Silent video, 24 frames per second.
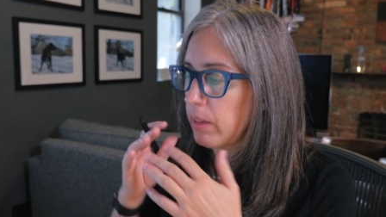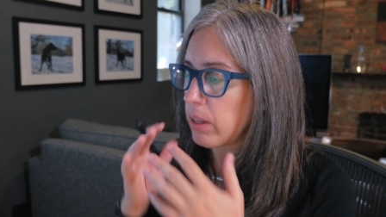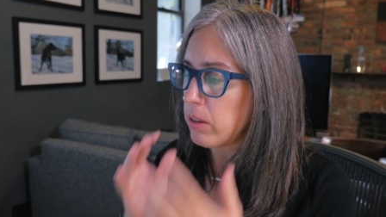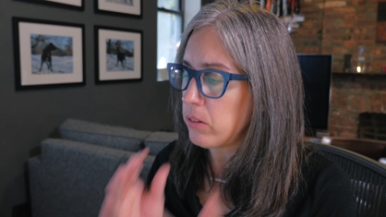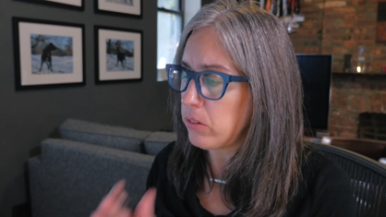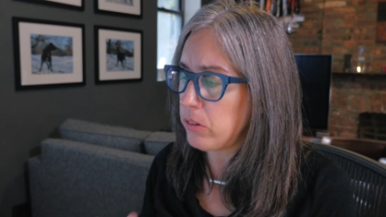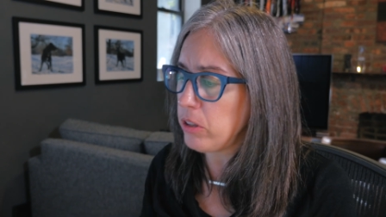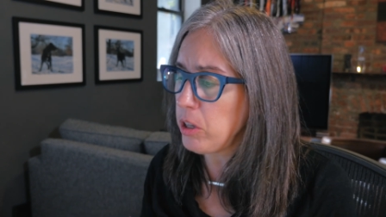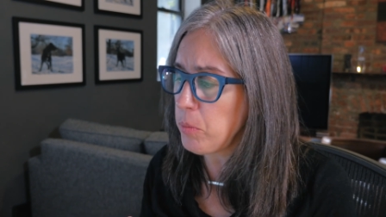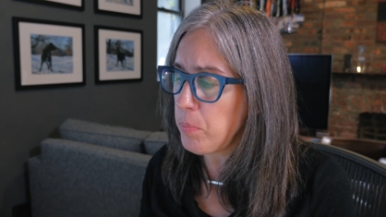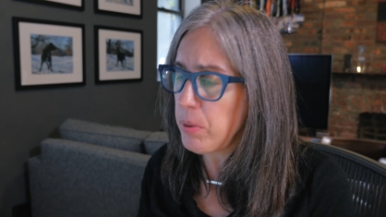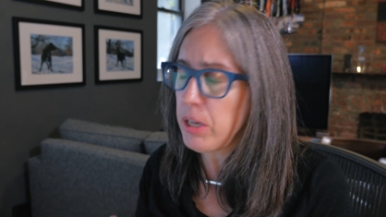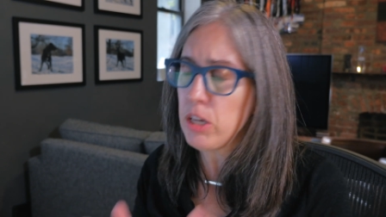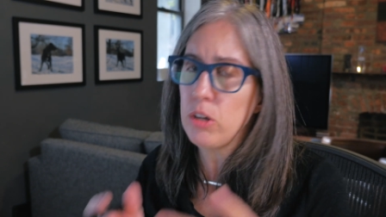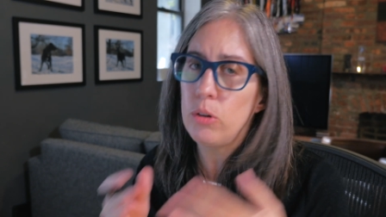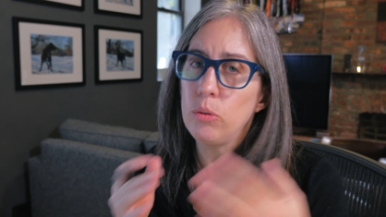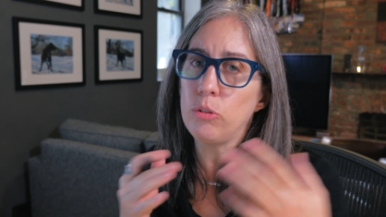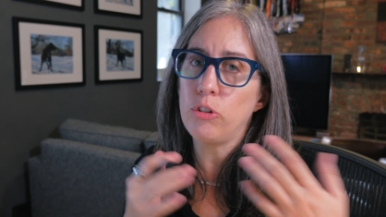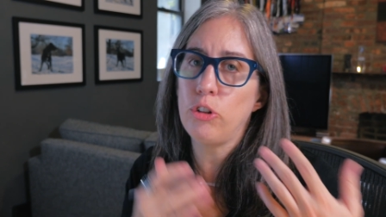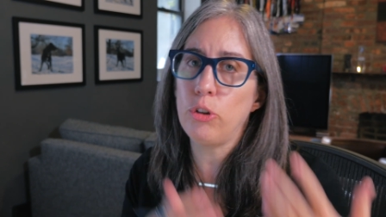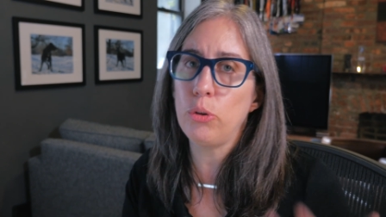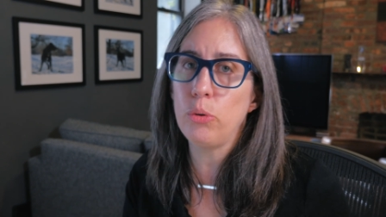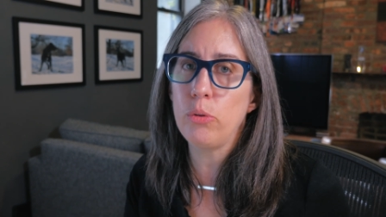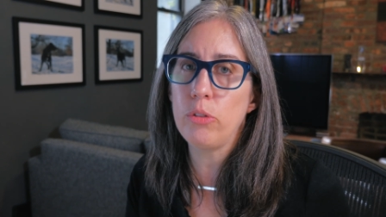CPU
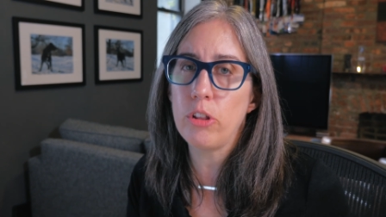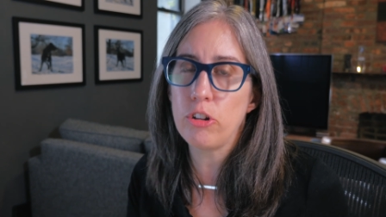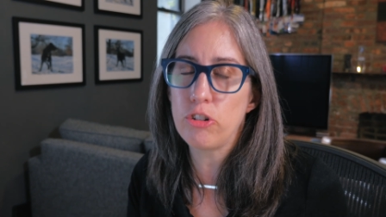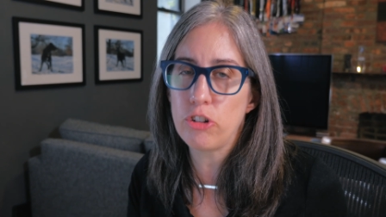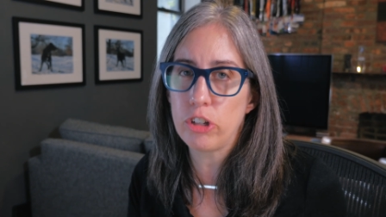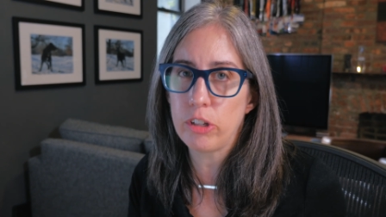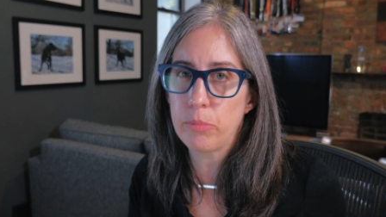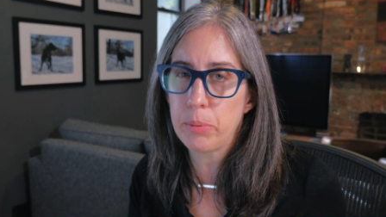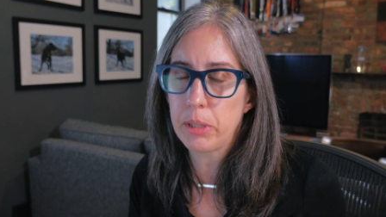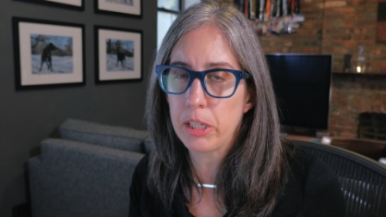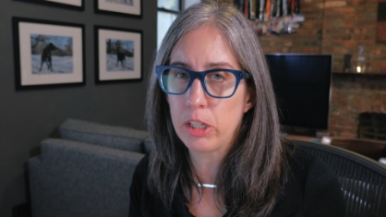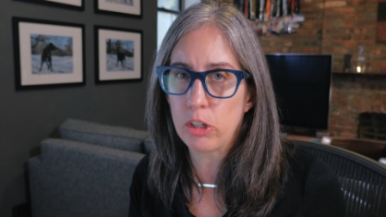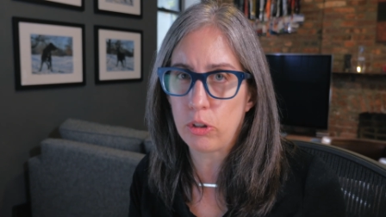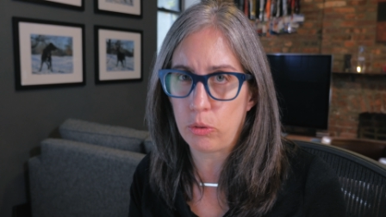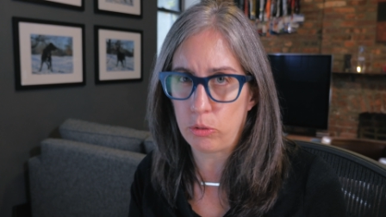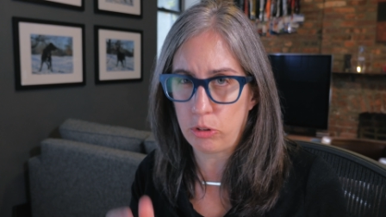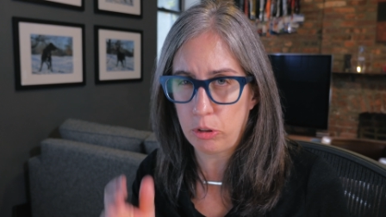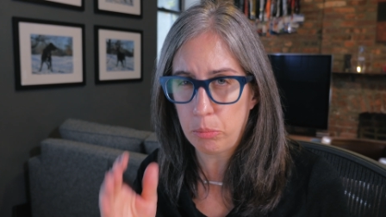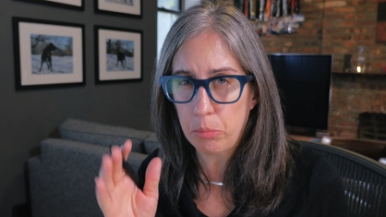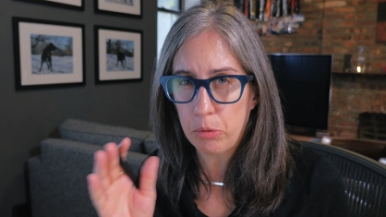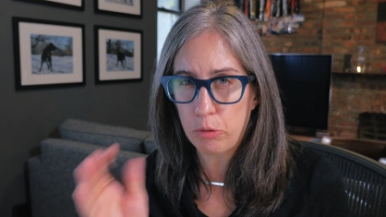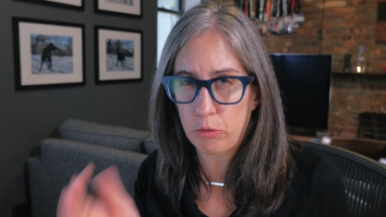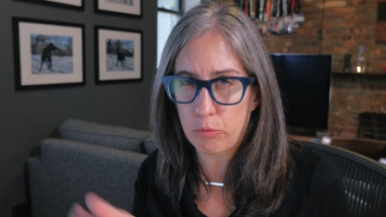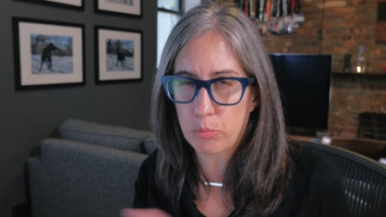to the GPU
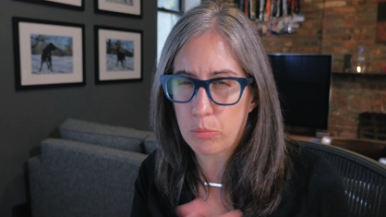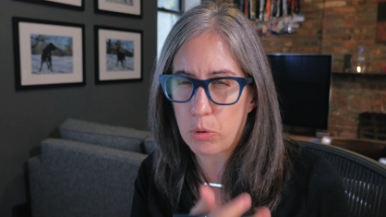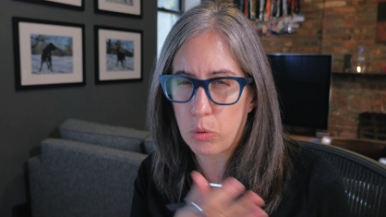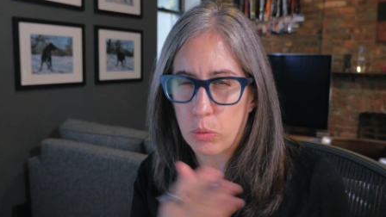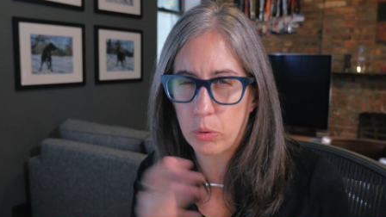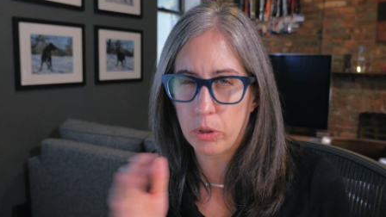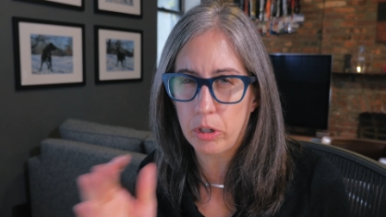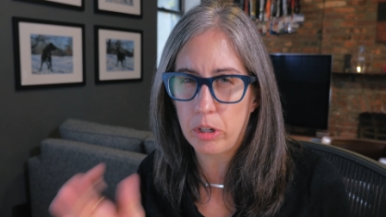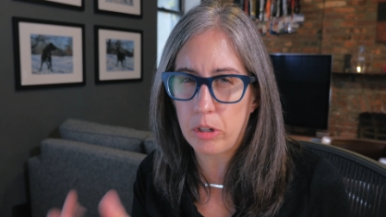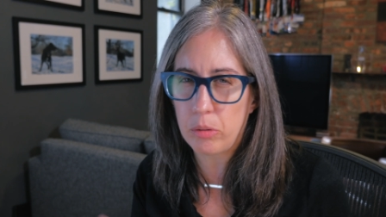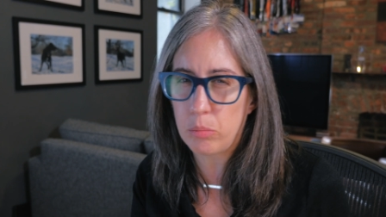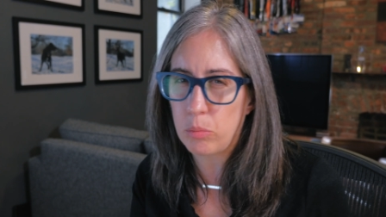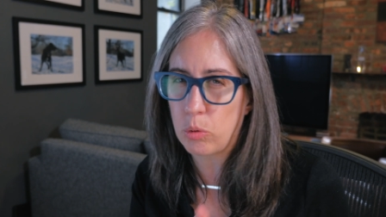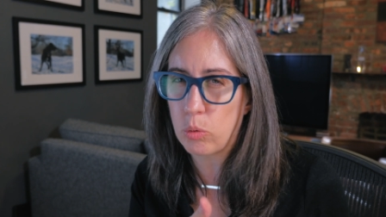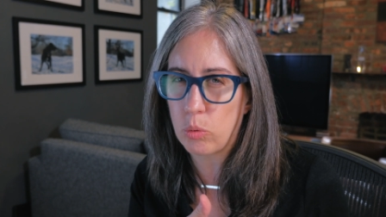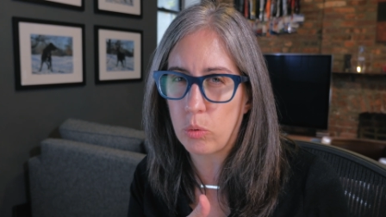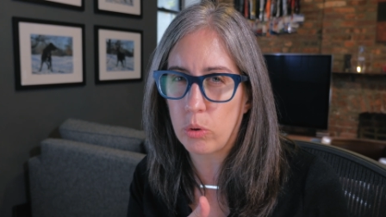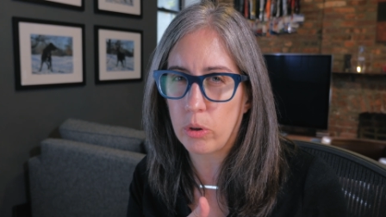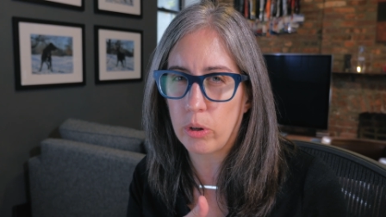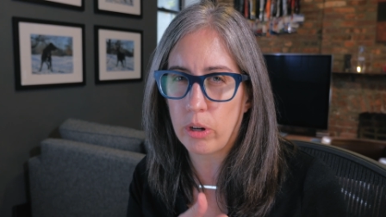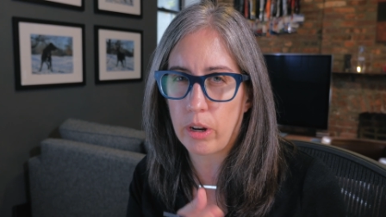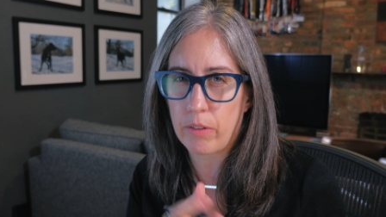to move more and more